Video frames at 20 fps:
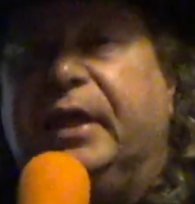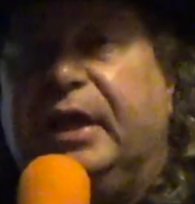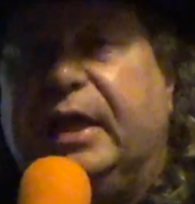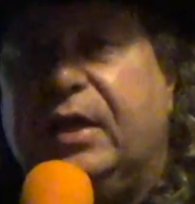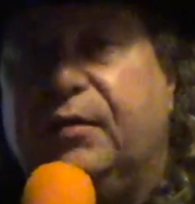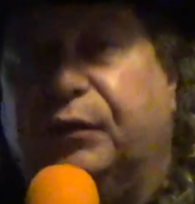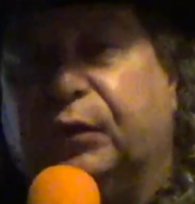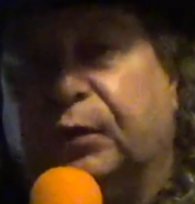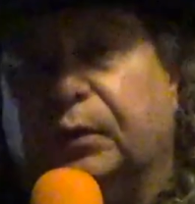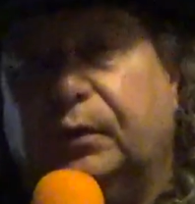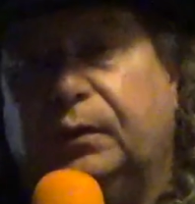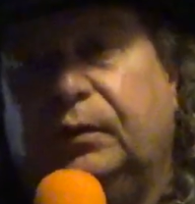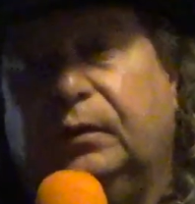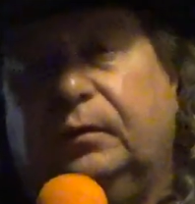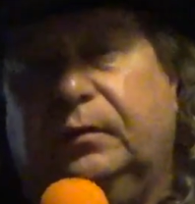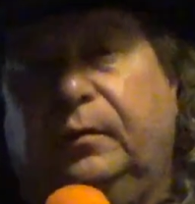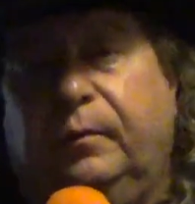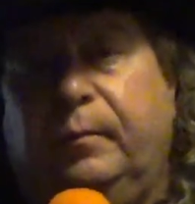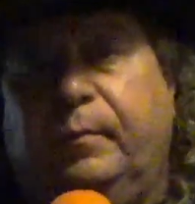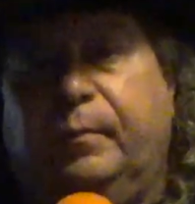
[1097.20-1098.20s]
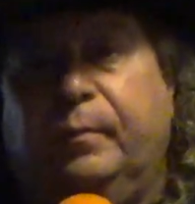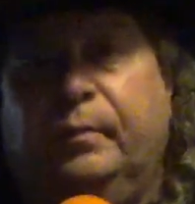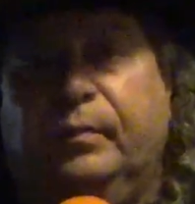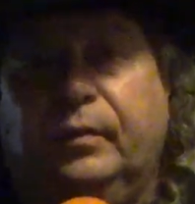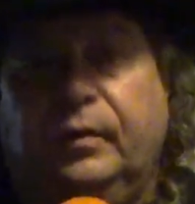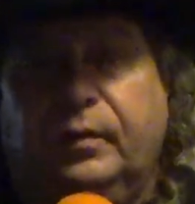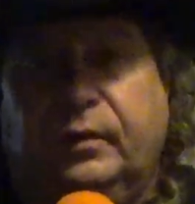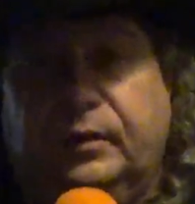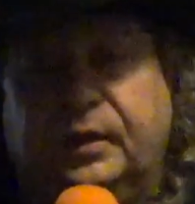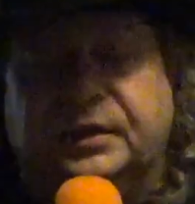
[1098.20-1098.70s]
evil.
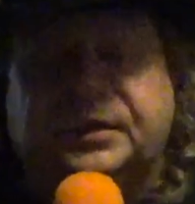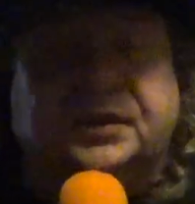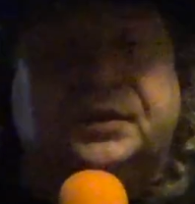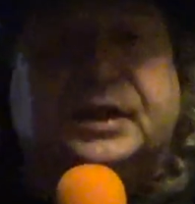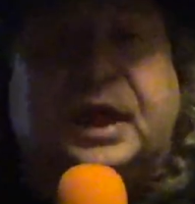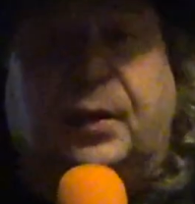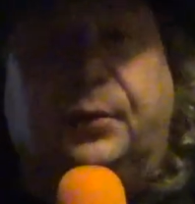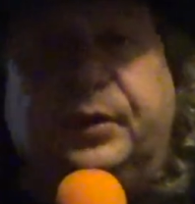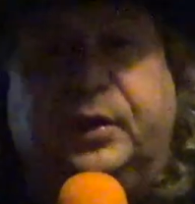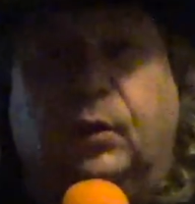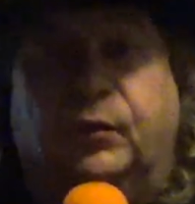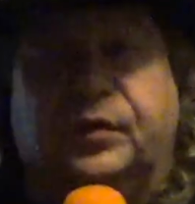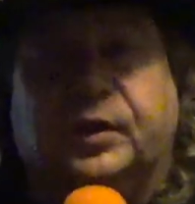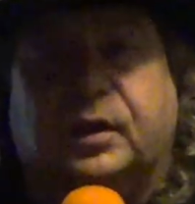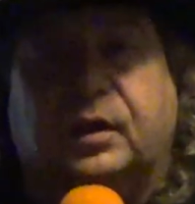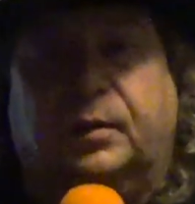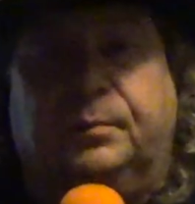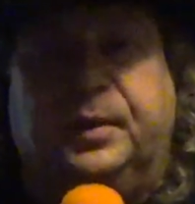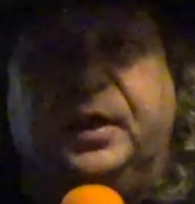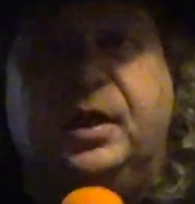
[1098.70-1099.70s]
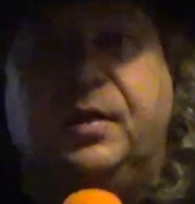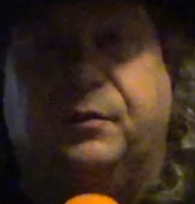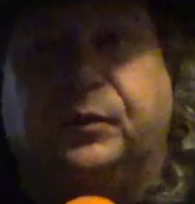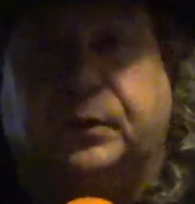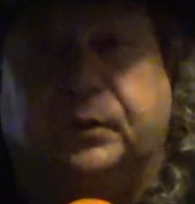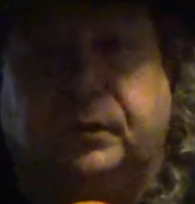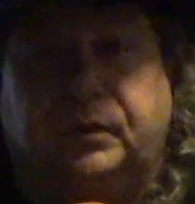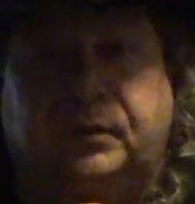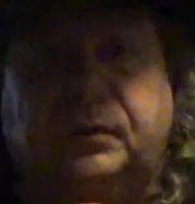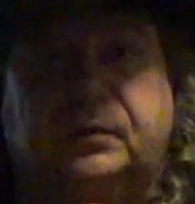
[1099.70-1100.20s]
This is how we overcome
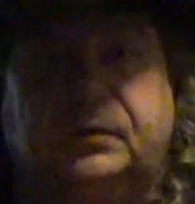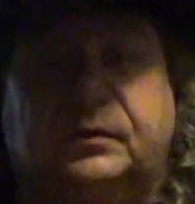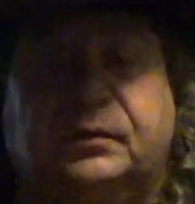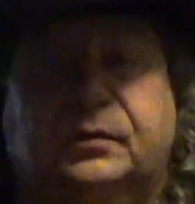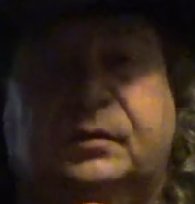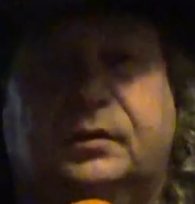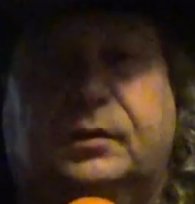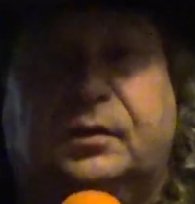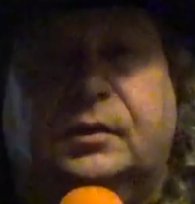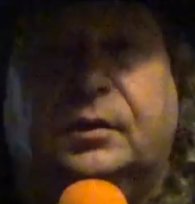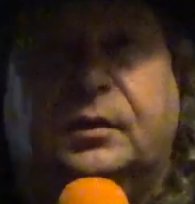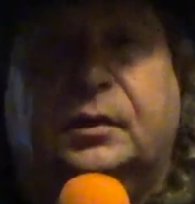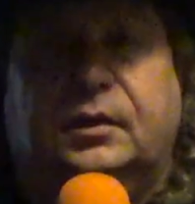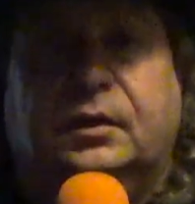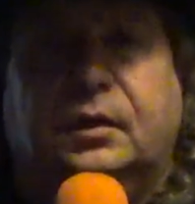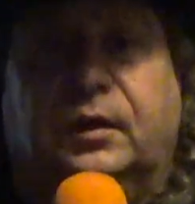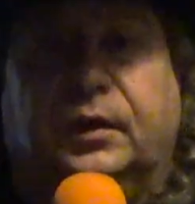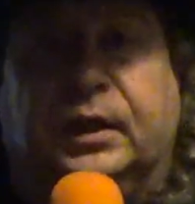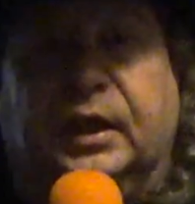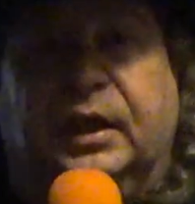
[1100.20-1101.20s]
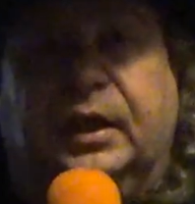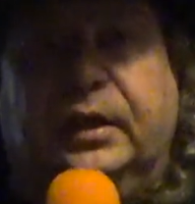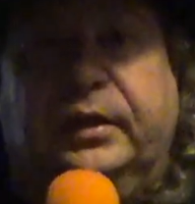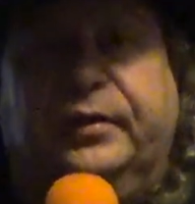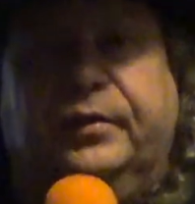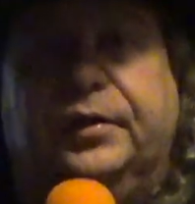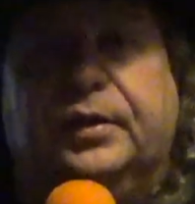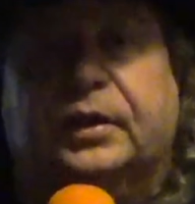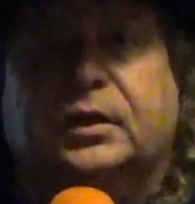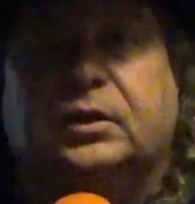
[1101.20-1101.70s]
evil. Okay?
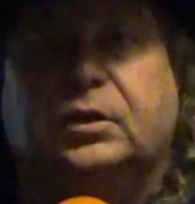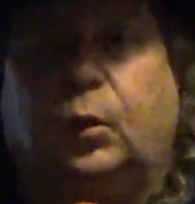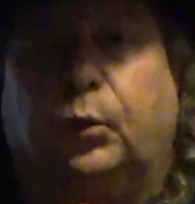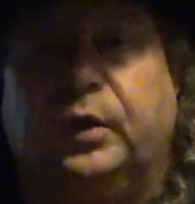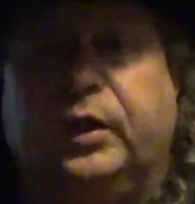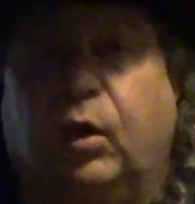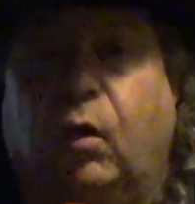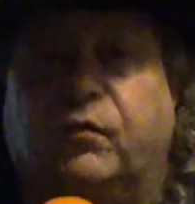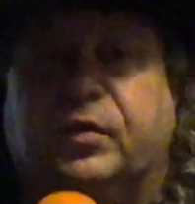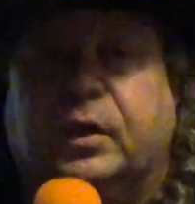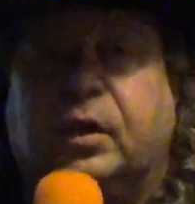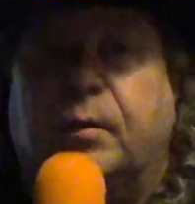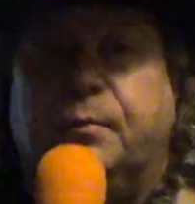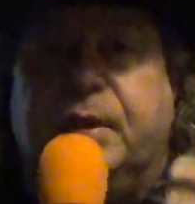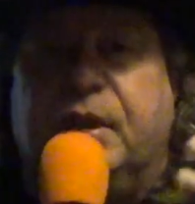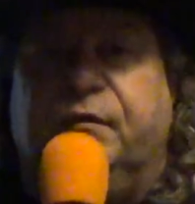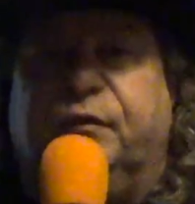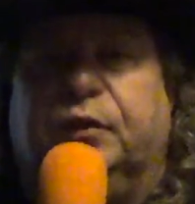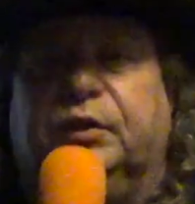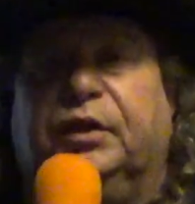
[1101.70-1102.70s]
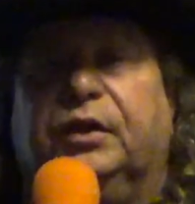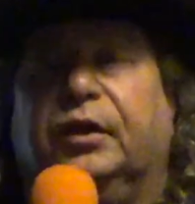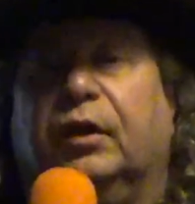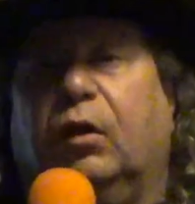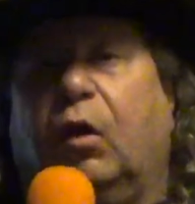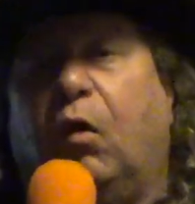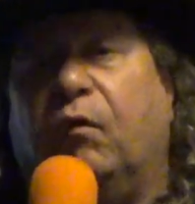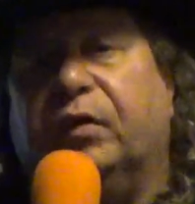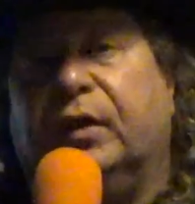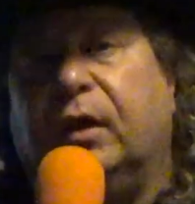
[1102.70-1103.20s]
So when you overcome evil, you're going
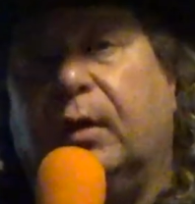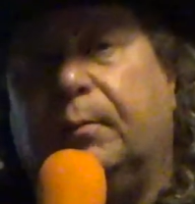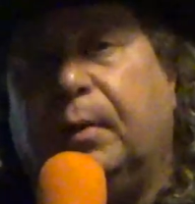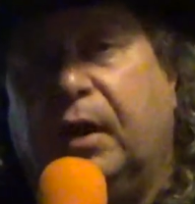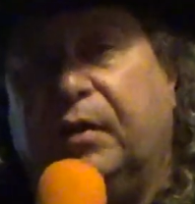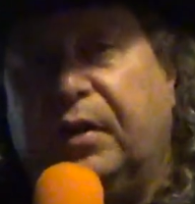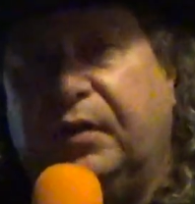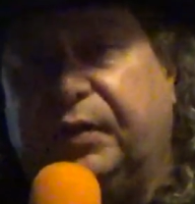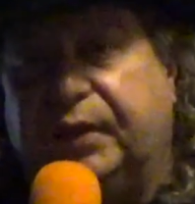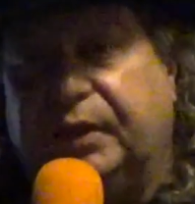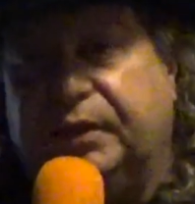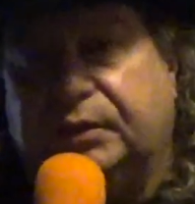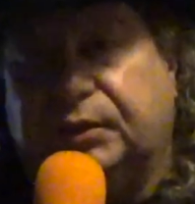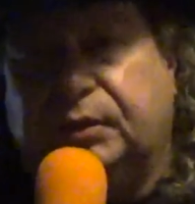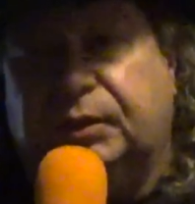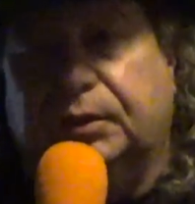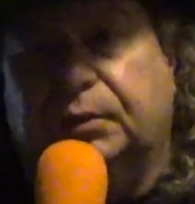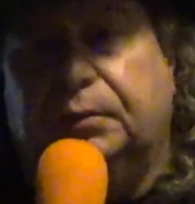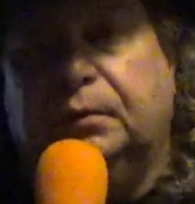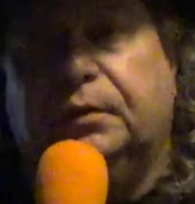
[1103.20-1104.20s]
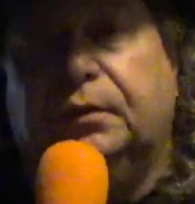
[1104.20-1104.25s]
to overcome other things too.